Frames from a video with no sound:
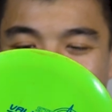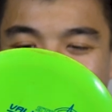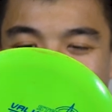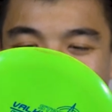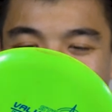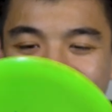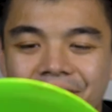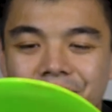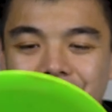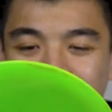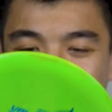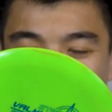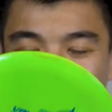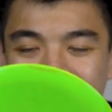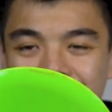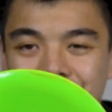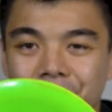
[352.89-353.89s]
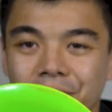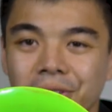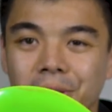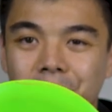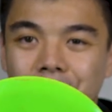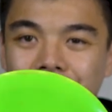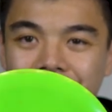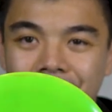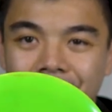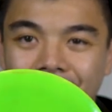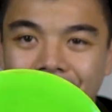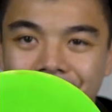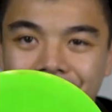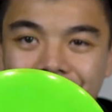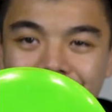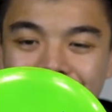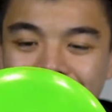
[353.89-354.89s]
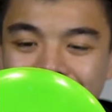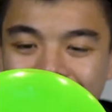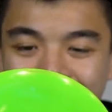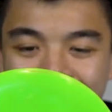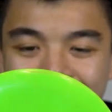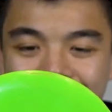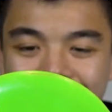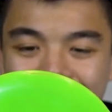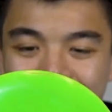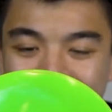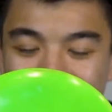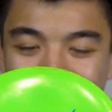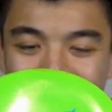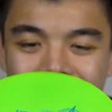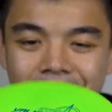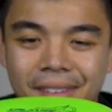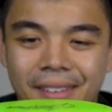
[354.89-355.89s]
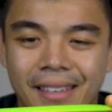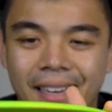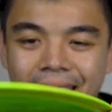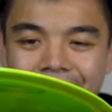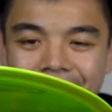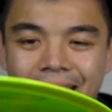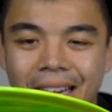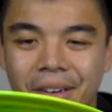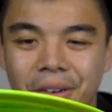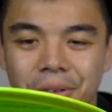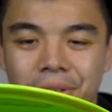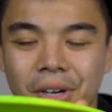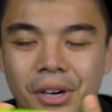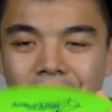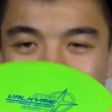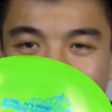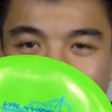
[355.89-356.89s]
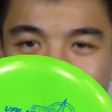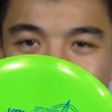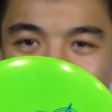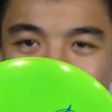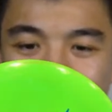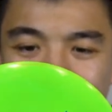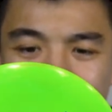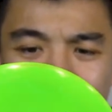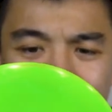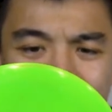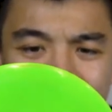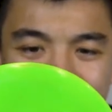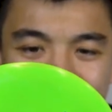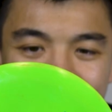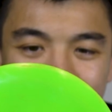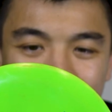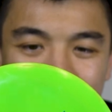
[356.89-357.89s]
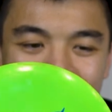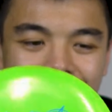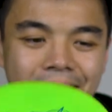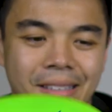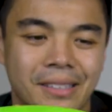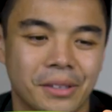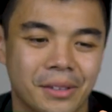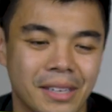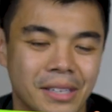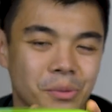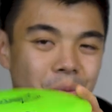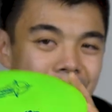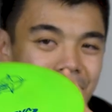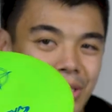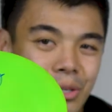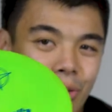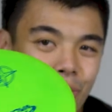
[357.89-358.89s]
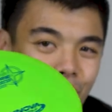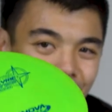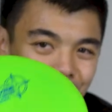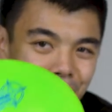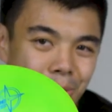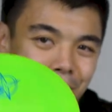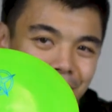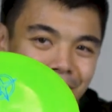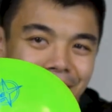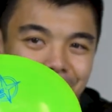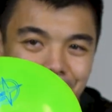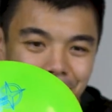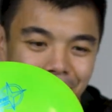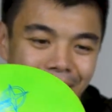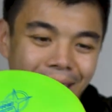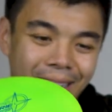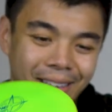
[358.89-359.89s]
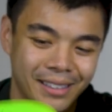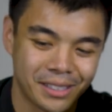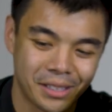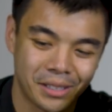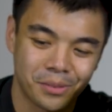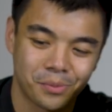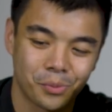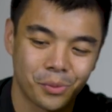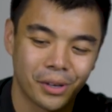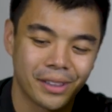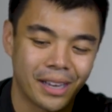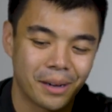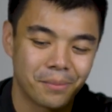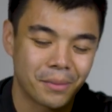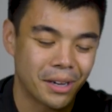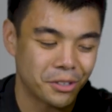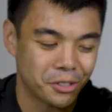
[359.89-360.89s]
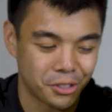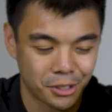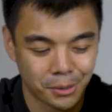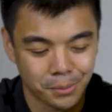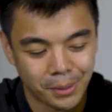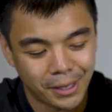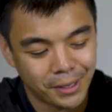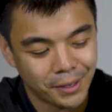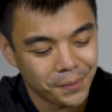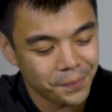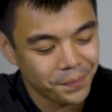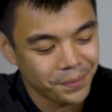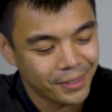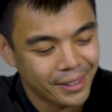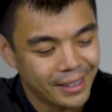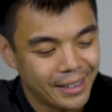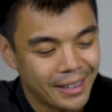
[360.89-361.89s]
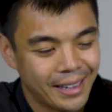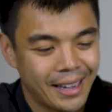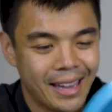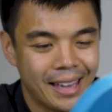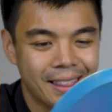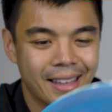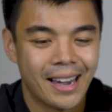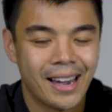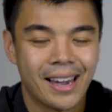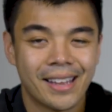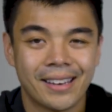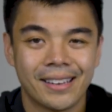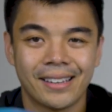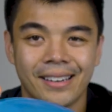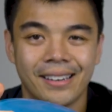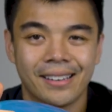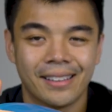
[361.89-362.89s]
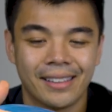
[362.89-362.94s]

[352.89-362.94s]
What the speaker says: I've burned this over pretty often lately, and I don't know if I really want to keep it. So this one's questionably in the bag. This is one that I'm not sure about. And then